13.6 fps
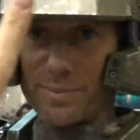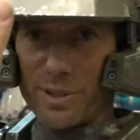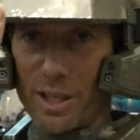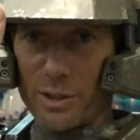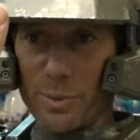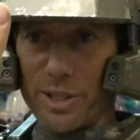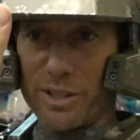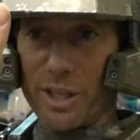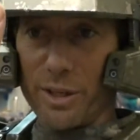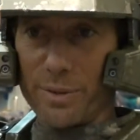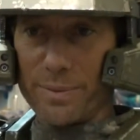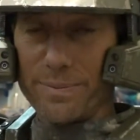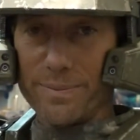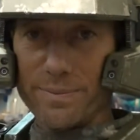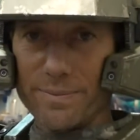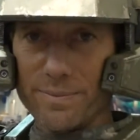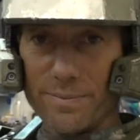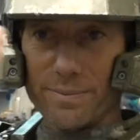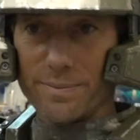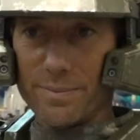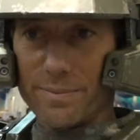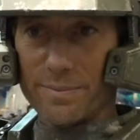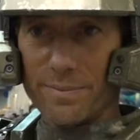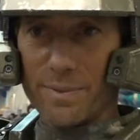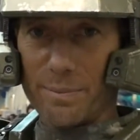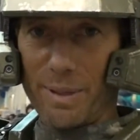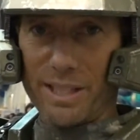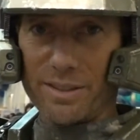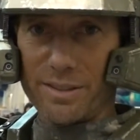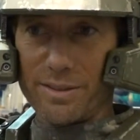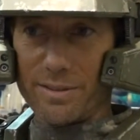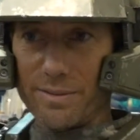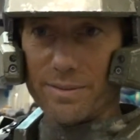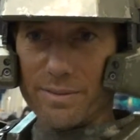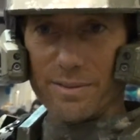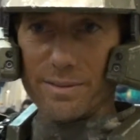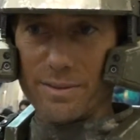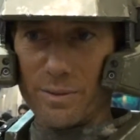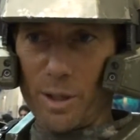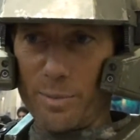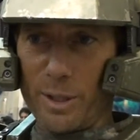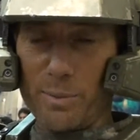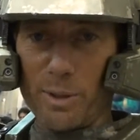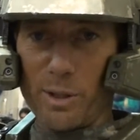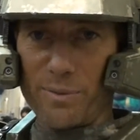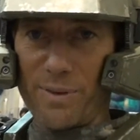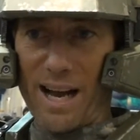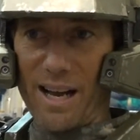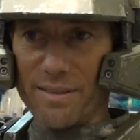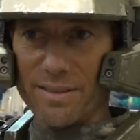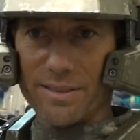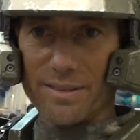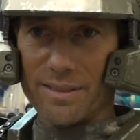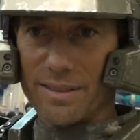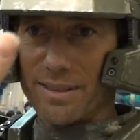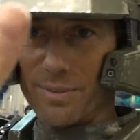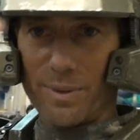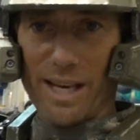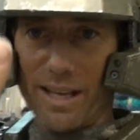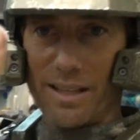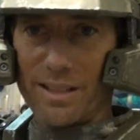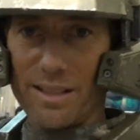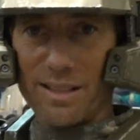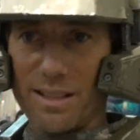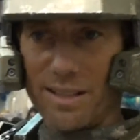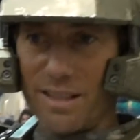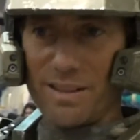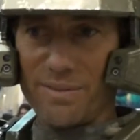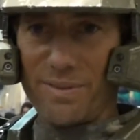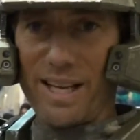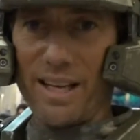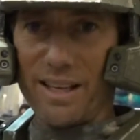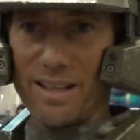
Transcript: Starts with a two. Peace. Roman numeral five. What? V. V.